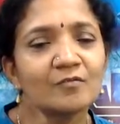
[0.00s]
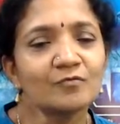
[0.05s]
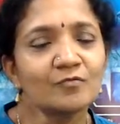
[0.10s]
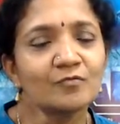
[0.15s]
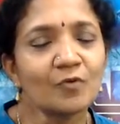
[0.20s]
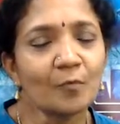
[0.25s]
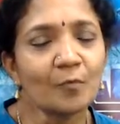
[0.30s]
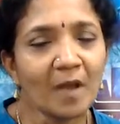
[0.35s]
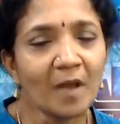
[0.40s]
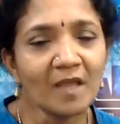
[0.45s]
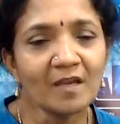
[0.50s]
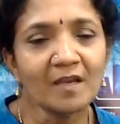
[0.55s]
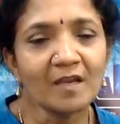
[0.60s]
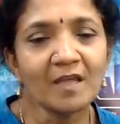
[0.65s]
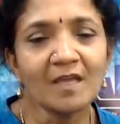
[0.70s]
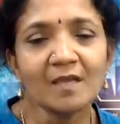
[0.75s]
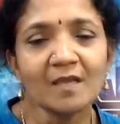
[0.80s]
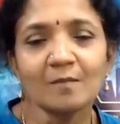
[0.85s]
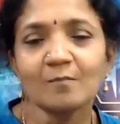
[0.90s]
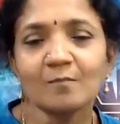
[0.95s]
for my
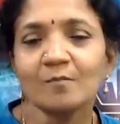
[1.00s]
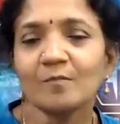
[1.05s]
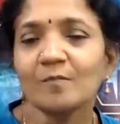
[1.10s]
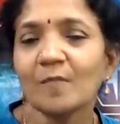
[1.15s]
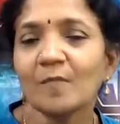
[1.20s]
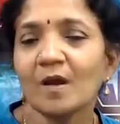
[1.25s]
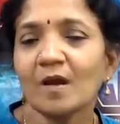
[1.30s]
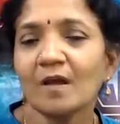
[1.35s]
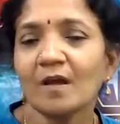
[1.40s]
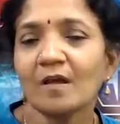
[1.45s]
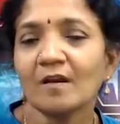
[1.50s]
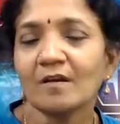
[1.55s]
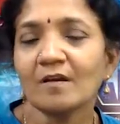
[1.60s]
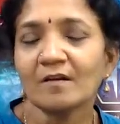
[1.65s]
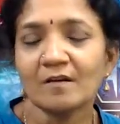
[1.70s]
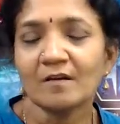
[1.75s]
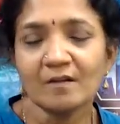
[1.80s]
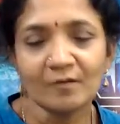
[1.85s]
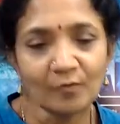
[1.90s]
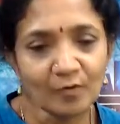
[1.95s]
name
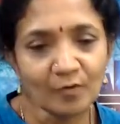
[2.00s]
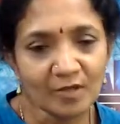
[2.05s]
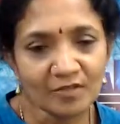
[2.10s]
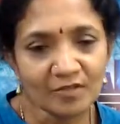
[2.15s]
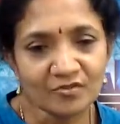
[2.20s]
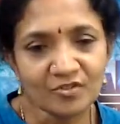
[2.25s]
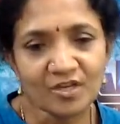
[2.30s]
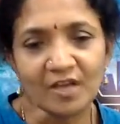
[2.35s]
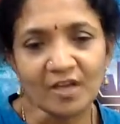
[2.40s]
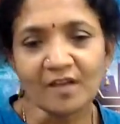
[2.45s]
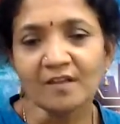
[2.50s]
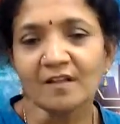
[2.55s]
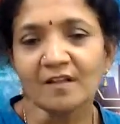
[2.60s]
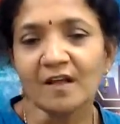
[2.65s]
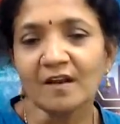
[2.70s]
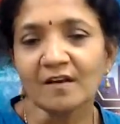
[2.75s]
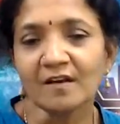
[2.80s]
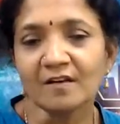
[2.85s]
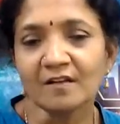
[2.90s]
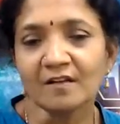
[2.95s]
and you can check
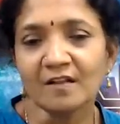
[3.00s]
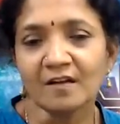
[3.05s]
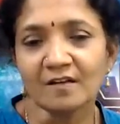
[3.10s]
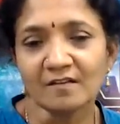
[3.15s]
that there